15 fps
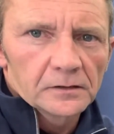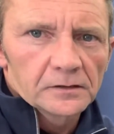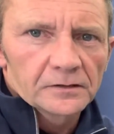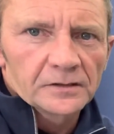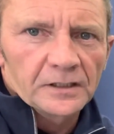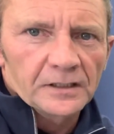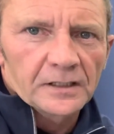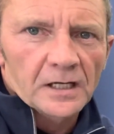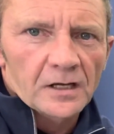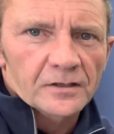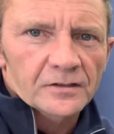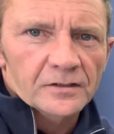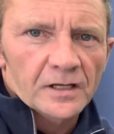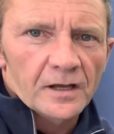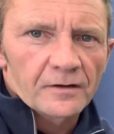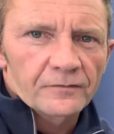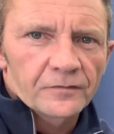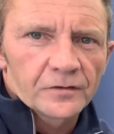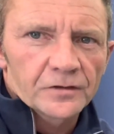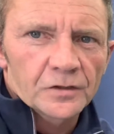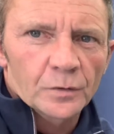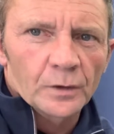decal set
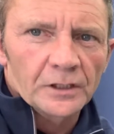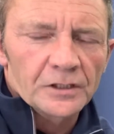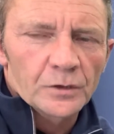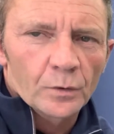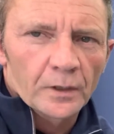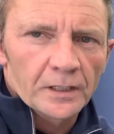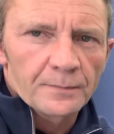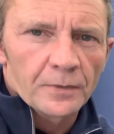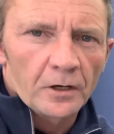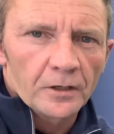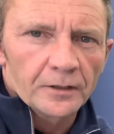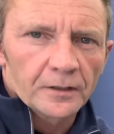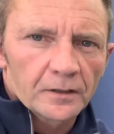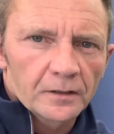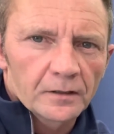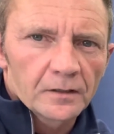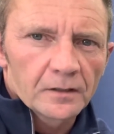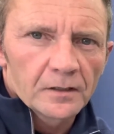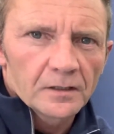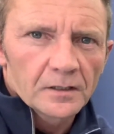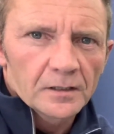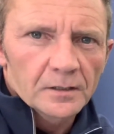for the 2020 bike.
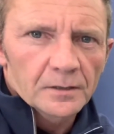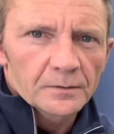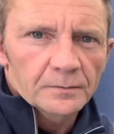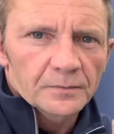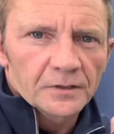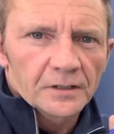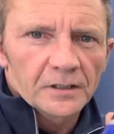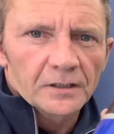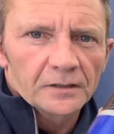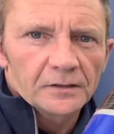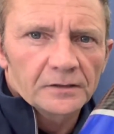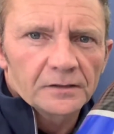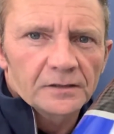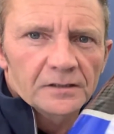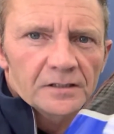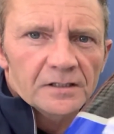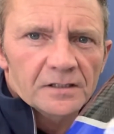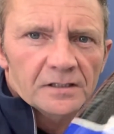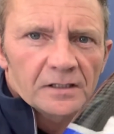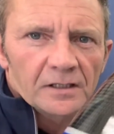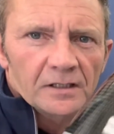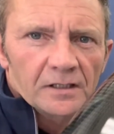But you can
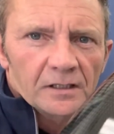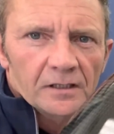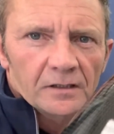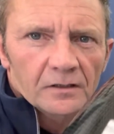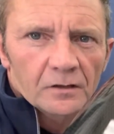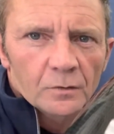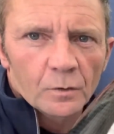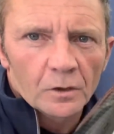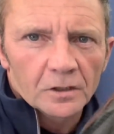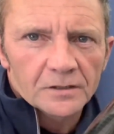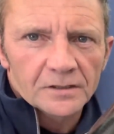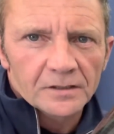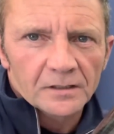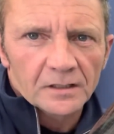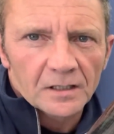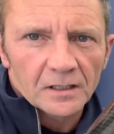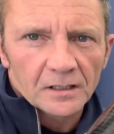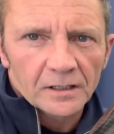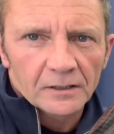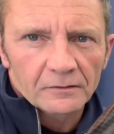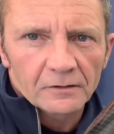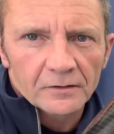see here the quality of the
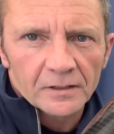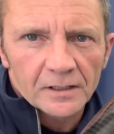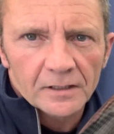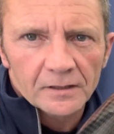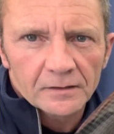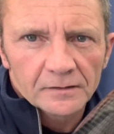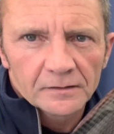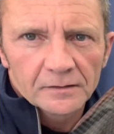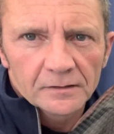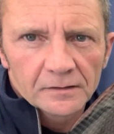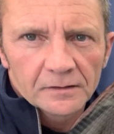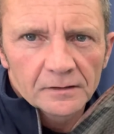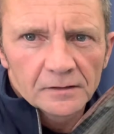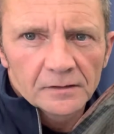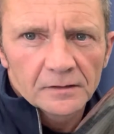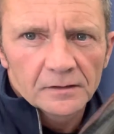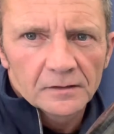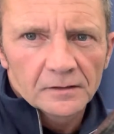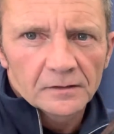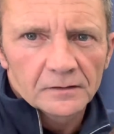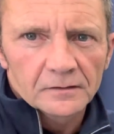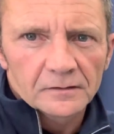clear on there.
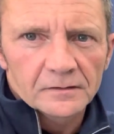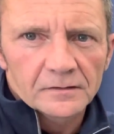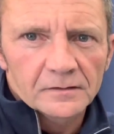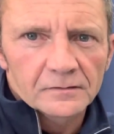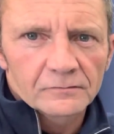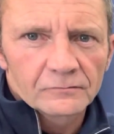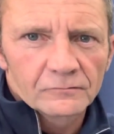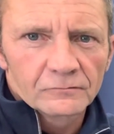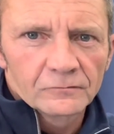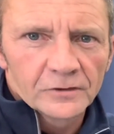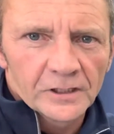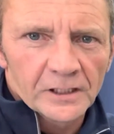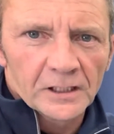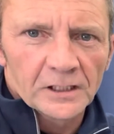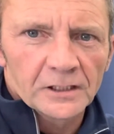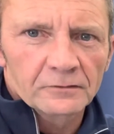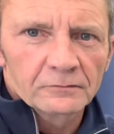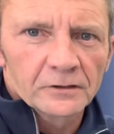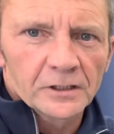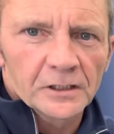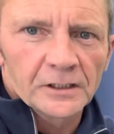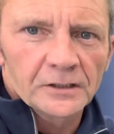Looks really,
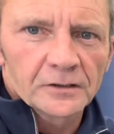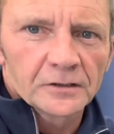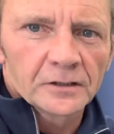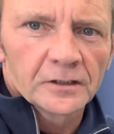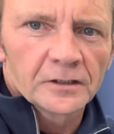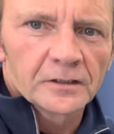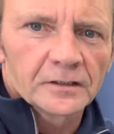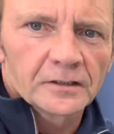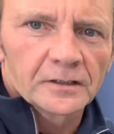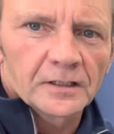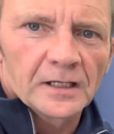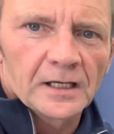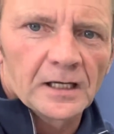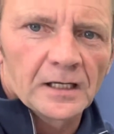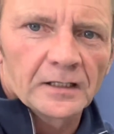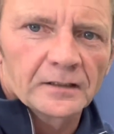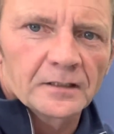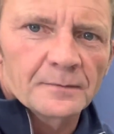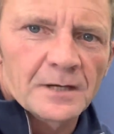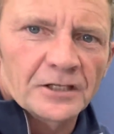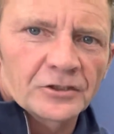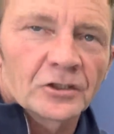really good. And
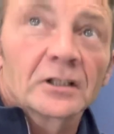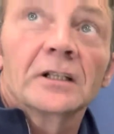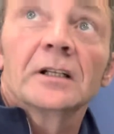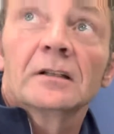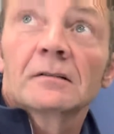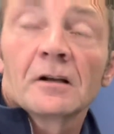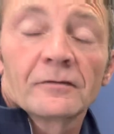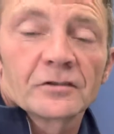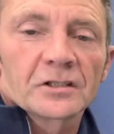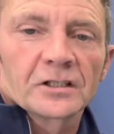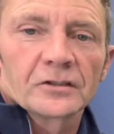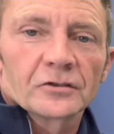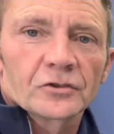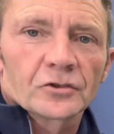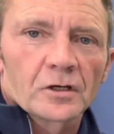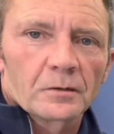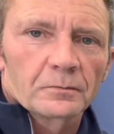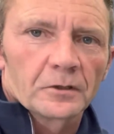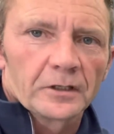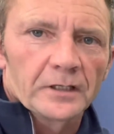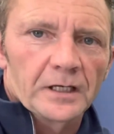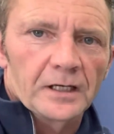I'm actually obviously in the shop
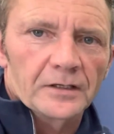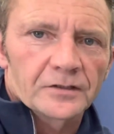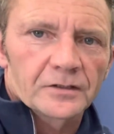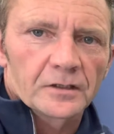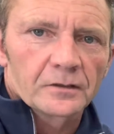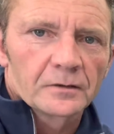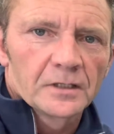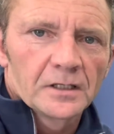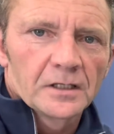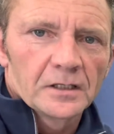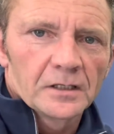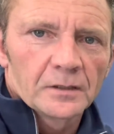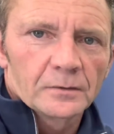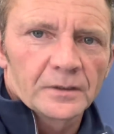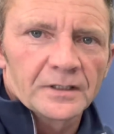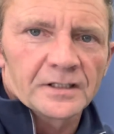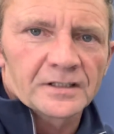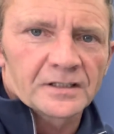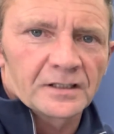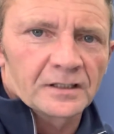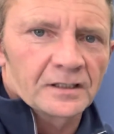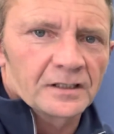right now. So when
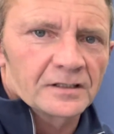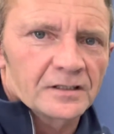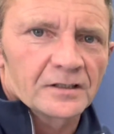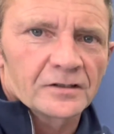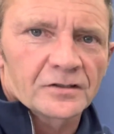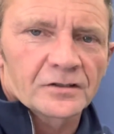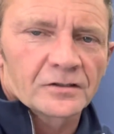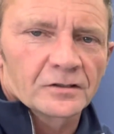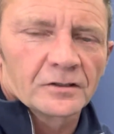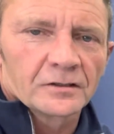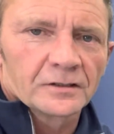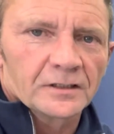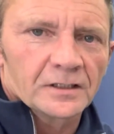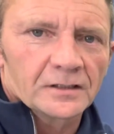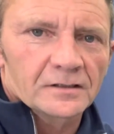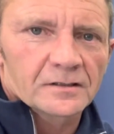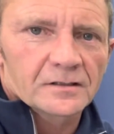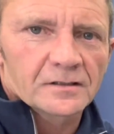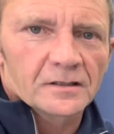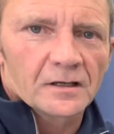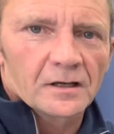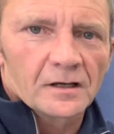this thing is in the sun,
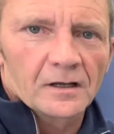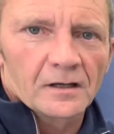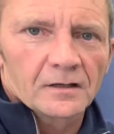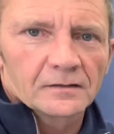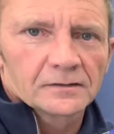it's got